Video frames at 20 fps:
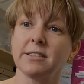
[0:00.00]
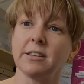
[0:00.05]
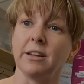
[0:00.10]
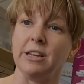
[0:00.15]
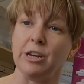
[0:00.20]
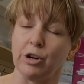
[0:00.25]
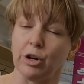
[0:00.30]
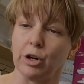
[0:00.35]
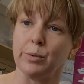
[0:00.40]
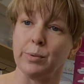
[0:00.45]

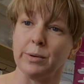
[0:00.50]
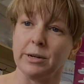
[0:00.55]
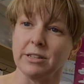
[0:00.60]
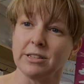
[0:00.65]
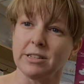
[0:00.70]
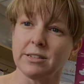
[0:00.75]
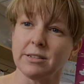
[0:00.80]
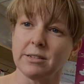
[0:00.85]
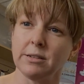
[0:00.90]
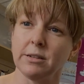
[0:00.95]
in your
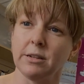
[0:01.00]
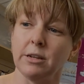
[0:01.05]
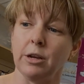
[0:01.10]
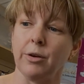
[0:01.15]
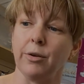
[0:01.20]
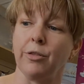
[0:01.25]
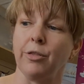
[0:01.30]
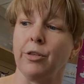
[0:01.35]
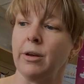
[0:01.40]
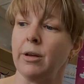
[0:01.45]
quilts. You
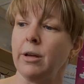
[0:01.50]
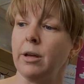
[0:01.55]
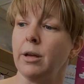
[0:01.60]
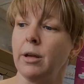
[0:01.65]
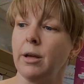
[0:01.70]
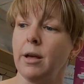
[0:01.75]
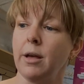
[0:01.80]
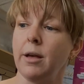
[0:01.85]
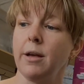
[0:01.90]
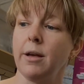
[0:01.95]
know,
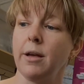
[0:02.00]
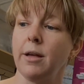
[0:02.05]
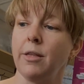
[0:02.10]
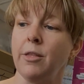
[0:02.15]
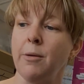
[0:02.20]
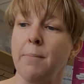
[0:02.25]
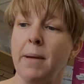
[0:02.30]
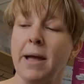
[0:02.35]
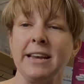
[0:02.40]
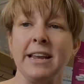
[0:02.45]
the,
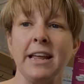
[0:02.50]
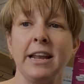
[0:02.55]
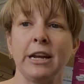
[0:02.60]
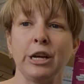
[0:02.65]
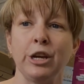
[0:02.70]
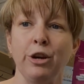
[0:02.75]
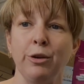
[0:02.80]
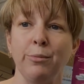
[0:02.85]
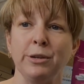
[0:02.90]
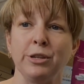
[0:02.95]
the
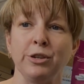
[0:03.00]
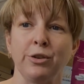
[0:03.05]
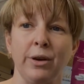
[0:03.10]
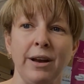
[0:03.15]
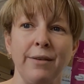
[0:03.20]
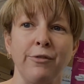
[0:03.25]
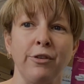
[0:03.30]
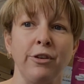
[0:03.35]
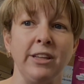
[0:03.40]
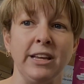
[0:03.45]
magnetic hoop is
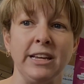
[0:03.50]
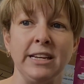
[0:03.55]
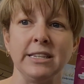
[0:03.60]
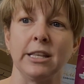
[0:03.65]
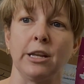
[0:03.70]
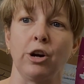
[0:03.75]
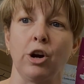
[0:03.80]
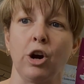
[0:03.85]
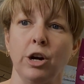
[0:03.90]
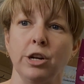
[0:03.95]
great for things
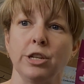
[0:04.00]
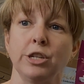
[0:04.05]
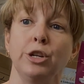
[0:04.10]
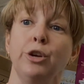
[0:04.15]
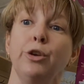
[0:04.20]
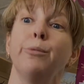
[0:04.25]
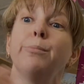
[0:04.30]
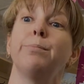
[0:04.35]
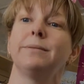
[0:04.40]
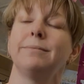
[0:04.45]
that are hard to
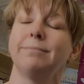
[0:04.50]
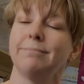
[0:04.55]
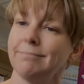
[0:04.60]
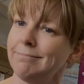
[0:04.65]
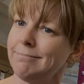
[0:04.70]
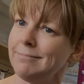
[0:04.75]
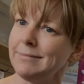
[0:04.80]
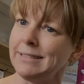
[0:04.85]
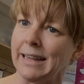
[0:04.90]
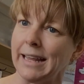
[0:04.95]
hoop,
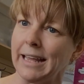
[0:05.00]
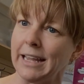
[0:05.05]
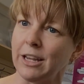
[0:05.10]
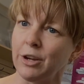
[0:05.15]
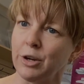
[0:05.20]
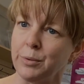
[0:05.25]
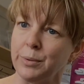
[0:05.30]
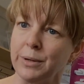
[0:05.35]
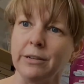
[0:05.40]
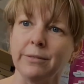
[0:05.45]
like a
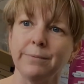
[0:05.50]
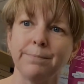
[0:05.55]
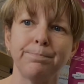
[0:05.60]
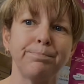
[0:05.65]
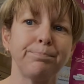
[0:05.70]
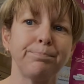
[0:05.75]
quilt.